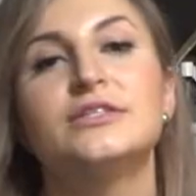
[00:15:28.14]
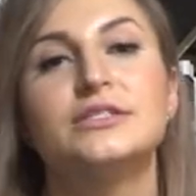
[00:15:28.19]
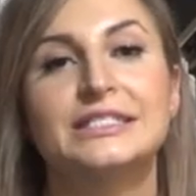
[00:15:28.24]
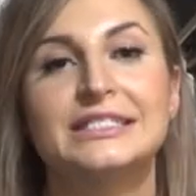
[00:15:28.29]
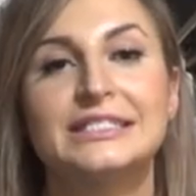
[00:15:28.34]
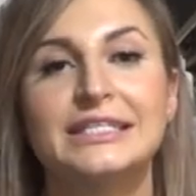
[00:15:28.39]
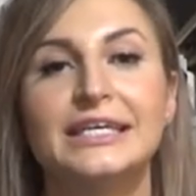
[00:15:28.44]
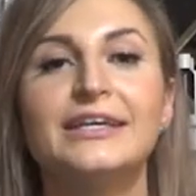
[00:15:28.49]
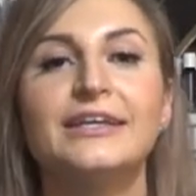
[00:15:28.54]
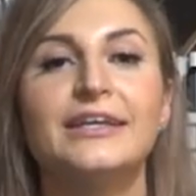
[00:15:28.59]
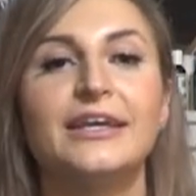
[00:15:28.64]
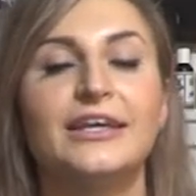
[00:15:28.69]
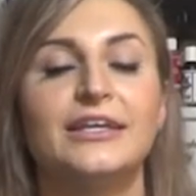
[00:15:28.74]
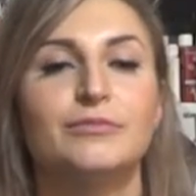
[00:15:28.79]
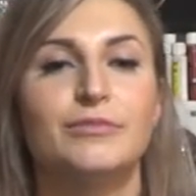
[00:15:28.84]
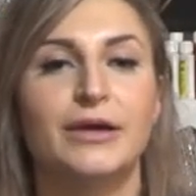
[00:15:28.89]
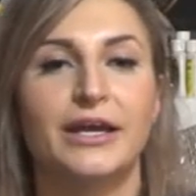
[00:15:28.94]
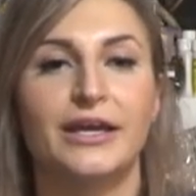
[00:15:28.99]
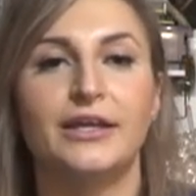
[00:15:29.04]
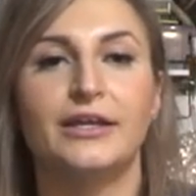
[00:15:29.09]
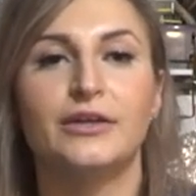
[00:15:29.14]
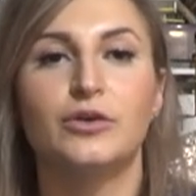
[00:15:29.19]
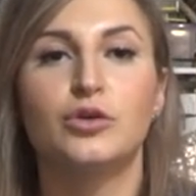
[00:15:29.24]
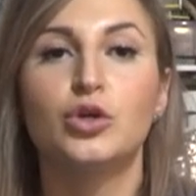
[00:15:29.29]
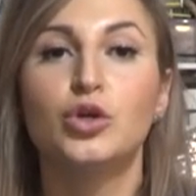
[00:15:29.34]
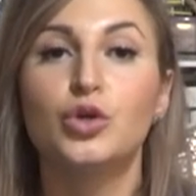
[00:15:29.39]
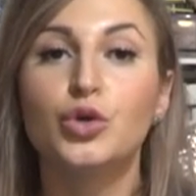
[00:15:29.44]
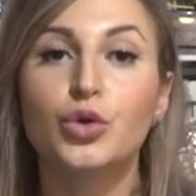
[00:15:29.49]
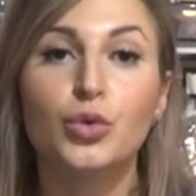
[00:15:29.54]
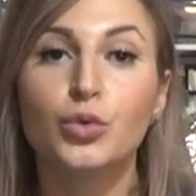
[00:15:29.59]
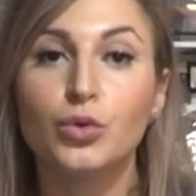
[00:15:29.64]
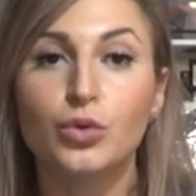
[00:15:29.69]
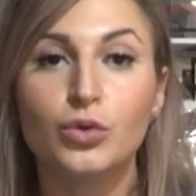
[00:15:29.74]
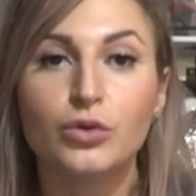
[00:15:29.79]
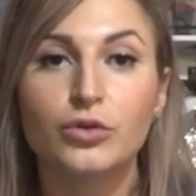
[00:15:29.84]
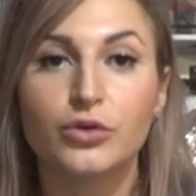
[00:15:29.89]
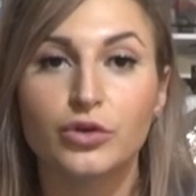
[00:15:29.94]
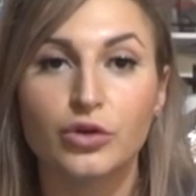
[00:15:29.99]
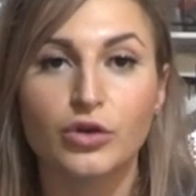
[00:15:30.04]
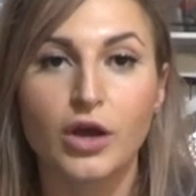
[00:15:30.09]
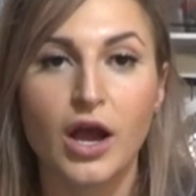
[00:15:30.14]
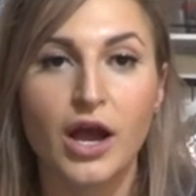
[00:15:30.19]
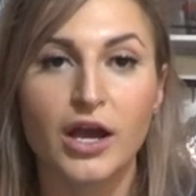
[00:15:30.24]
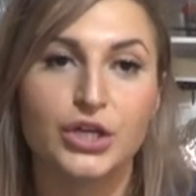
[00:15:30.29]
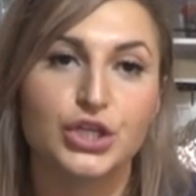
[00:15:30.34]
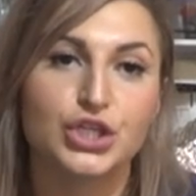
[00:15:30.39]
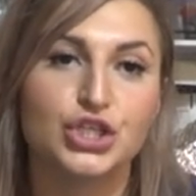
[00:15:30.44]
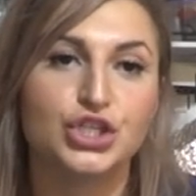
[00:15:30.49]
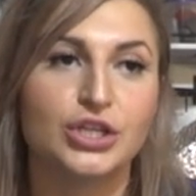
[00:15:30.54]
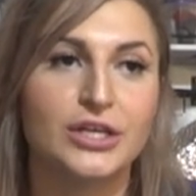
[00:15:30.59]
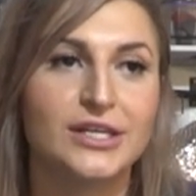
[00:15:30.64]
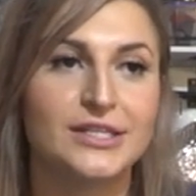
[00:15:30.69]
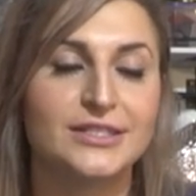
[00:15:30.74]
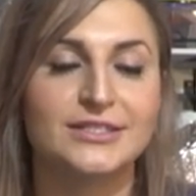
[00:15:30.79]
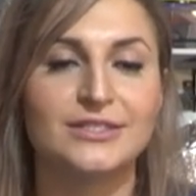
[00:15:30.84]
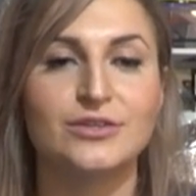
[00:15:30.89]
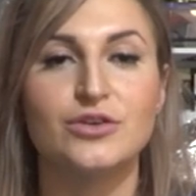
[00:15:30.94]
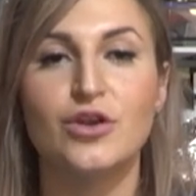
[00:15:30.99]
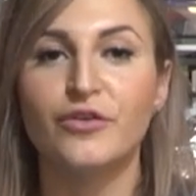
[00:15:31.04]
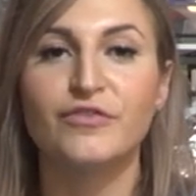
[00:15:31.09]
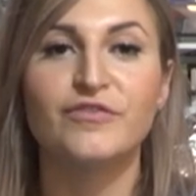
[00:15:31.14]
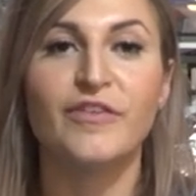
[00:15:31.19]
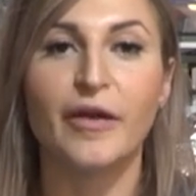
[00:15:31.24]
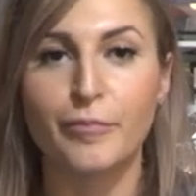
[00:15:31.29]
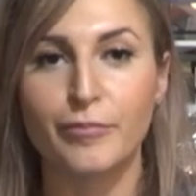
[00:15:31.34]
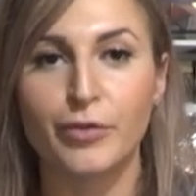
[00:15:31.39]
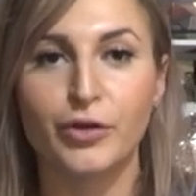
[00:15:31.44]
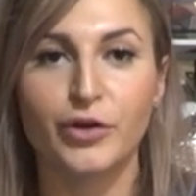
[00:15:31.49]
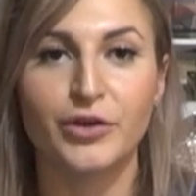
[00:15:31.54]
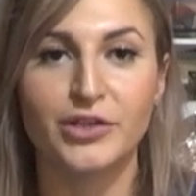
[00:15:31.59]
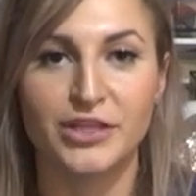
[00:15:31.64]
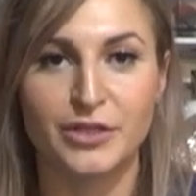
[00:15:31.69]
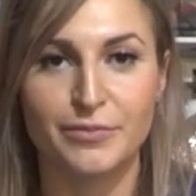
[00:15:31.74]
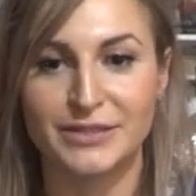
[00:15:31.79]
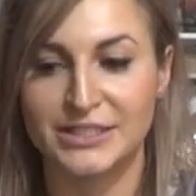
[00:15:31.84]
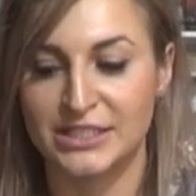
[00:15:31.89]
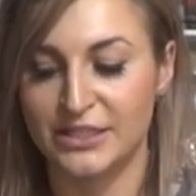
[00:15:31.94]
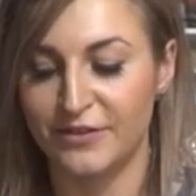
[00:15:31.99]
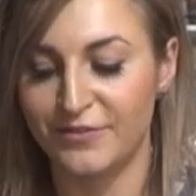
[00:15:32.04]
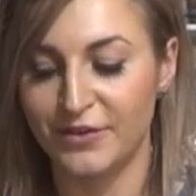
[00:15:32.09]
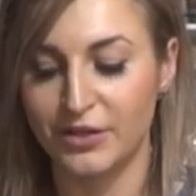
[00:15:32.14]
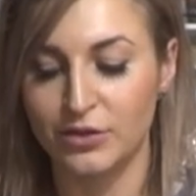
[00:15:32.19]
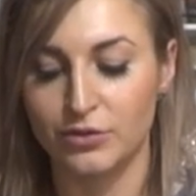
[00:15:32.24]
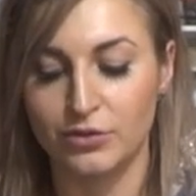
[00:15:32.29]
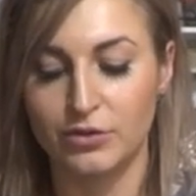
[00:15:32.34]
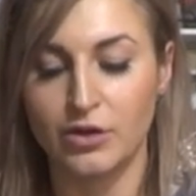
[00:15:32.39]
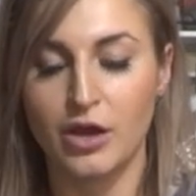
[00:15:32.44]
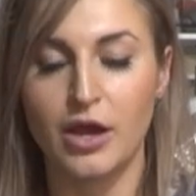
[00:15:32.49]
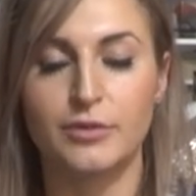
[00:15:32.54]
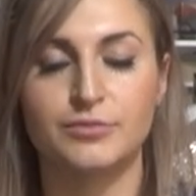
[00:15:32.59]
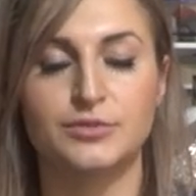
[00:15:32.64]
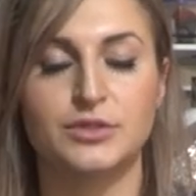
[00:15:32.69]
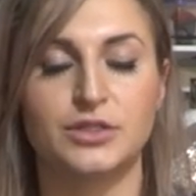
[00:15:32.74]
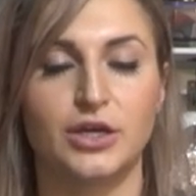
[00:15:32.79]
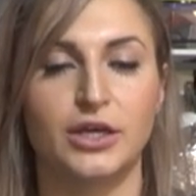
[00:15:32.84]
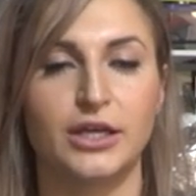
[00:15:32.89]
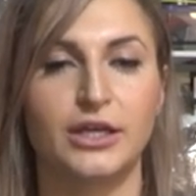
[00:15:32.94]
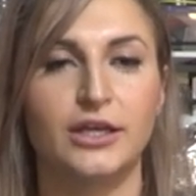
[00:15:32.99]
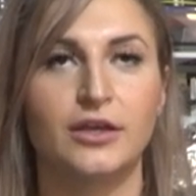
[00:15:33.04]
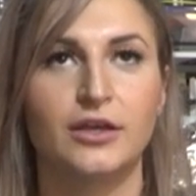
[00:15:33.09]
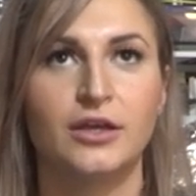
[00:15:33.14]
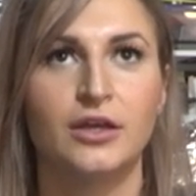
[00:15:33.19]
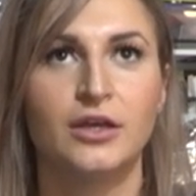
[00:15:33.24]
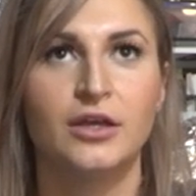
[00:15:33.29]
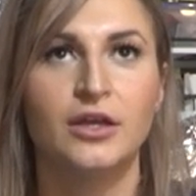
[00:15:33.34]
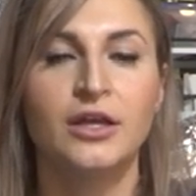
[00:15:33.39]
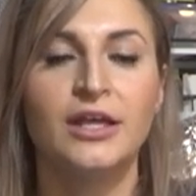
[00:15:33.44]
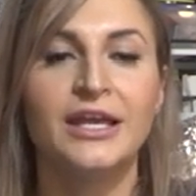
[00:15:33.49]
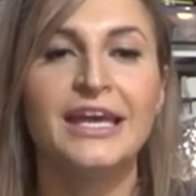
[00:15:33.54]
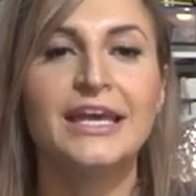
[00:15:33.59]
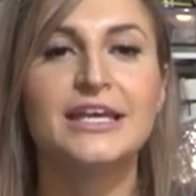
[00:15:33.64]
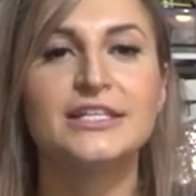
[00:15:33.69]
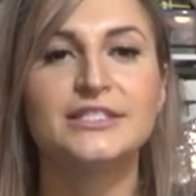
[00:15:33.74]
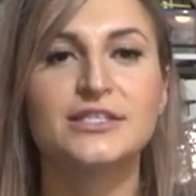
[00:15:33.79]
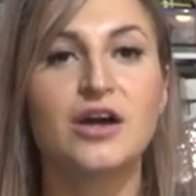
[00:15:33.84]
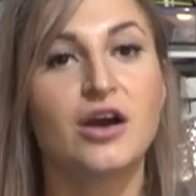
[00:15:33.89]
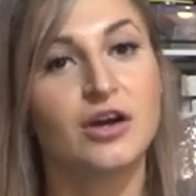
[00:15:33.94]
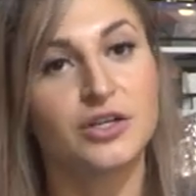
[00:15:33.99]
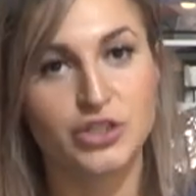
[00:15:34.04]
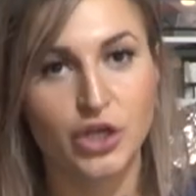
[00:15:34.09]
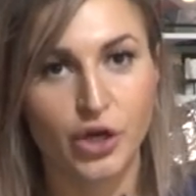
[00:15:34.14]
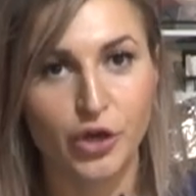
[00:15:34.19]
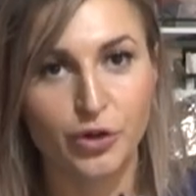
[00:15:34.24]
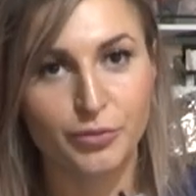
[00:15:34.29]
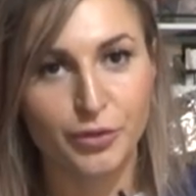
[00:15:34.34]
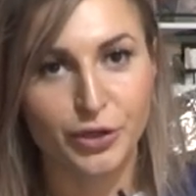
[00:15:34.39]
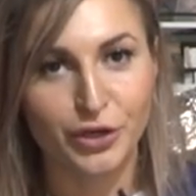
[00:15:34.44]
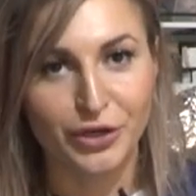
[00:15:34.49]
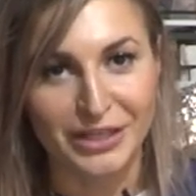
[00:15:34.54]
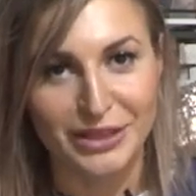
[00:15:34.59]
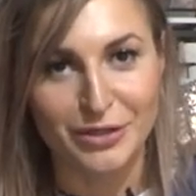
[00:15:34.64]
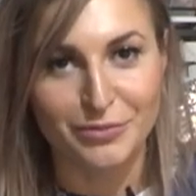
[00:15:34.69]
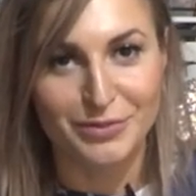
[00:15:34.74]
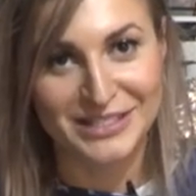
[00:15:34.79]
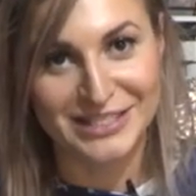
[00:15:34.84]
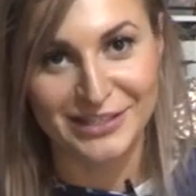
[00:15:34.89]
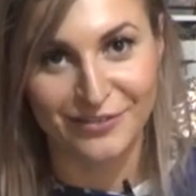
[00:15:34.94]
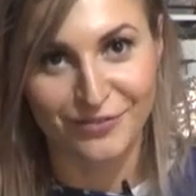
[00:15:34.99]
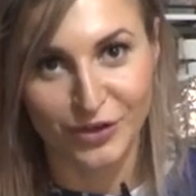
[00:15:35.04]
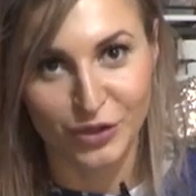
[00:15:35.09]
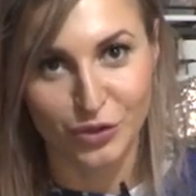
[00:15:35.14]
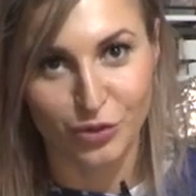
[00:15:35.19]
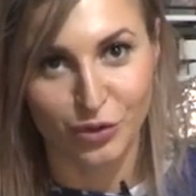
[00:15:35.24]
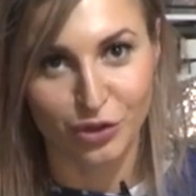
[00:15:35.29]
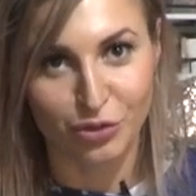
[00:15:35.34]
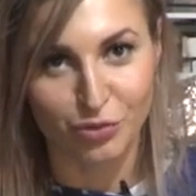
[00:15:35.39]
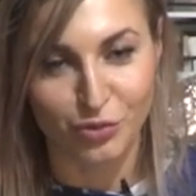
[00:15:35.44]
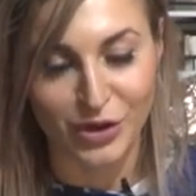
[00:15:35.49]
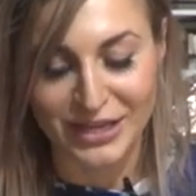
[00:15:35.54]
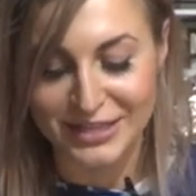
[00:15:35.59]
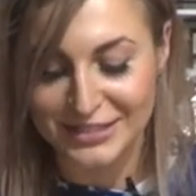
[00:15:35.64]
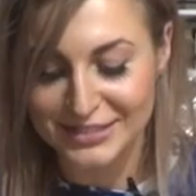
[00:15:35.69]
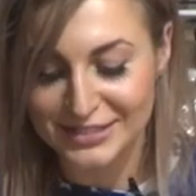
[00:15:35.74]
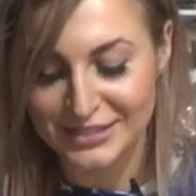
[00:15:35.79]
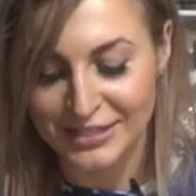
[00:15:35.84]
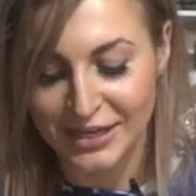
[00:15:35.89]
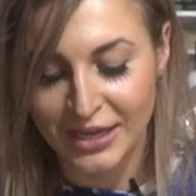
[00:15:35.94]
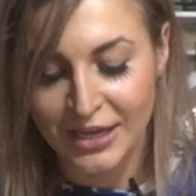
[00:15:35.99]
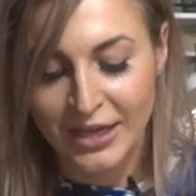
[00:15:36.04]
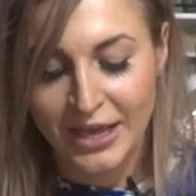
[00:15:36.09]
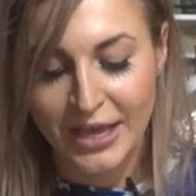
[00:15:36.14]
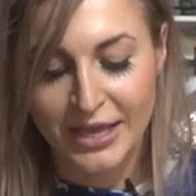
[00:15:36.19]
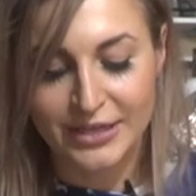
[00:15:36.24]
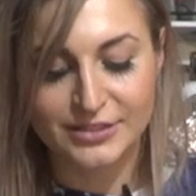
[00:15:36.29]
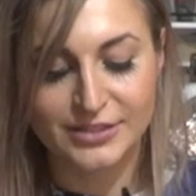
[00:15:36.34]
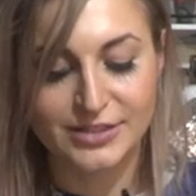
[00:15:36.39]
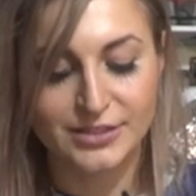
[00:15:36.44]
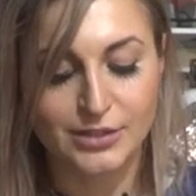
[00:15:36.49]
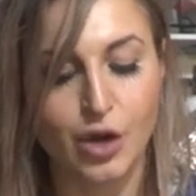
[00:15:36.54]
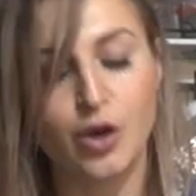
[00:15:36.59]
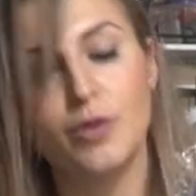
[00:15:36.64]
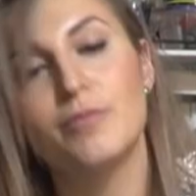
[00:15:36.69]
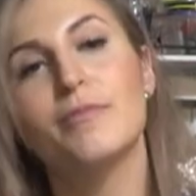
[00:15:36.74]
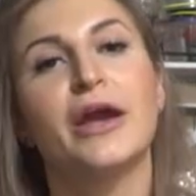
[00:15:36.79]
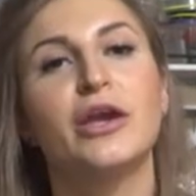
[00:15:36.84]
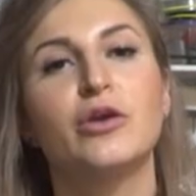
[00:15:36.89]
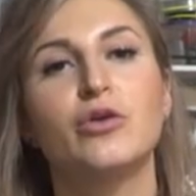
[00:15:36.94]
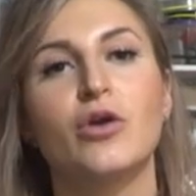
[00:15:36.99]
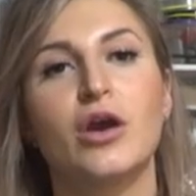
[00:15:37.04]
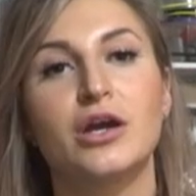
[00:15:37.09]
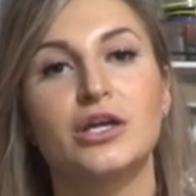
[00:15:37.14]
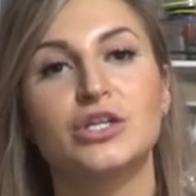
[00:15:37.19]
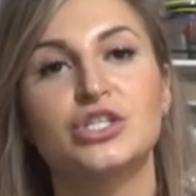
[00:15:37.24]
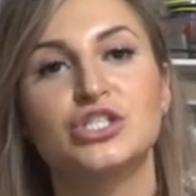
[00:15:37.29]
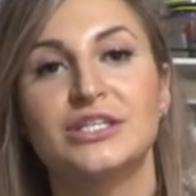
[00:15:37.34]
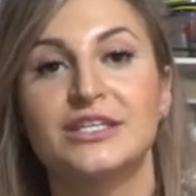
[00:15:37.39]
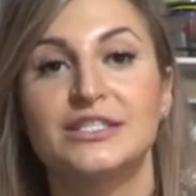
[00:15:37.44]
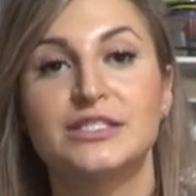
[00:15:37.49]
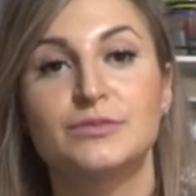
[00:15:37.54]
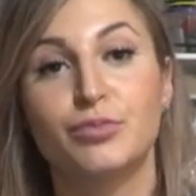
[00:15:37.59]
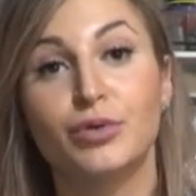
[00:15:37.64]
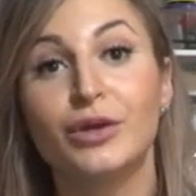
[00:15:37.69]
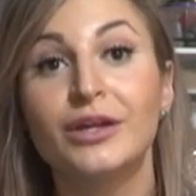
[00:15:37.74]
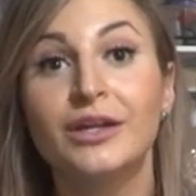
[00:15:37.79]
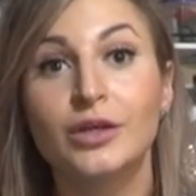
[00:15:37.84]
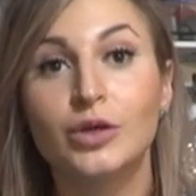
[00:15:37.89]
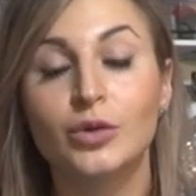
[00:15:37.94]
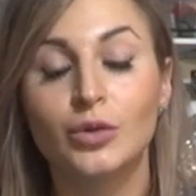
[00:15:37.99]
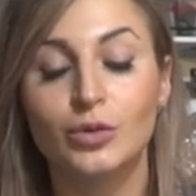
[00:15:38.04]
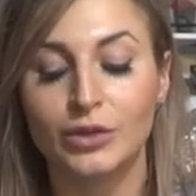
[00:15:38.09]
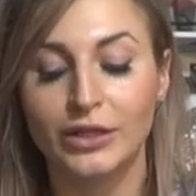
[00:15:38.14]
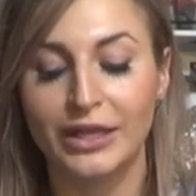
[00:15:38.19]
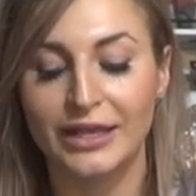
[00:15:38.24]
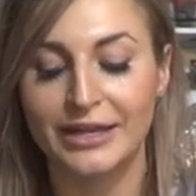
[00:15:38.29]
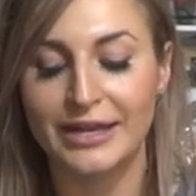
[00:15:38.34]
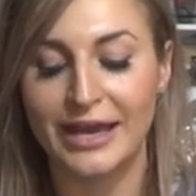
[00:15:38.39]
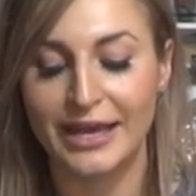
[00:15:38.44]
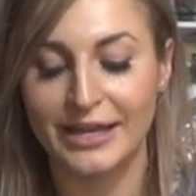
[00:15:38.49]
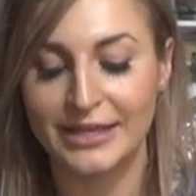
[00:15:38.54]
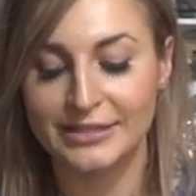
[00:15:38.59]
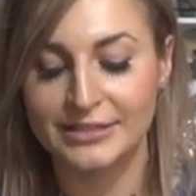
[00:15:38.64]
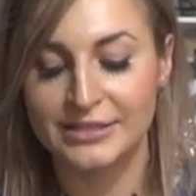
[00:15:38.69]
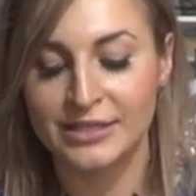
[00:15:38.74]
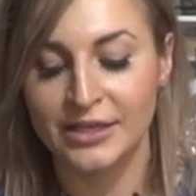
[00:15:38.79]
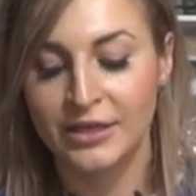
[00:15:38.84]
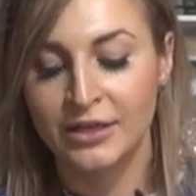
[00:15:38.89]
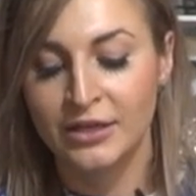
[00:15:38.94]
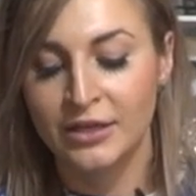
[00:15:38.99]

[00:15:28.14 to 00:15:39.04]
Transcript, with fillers: to sit in my cool garage. It's November in the Pacific, I'm sorry, it's October in the Pacific Northwest. And so my garage gets pretty cool at night.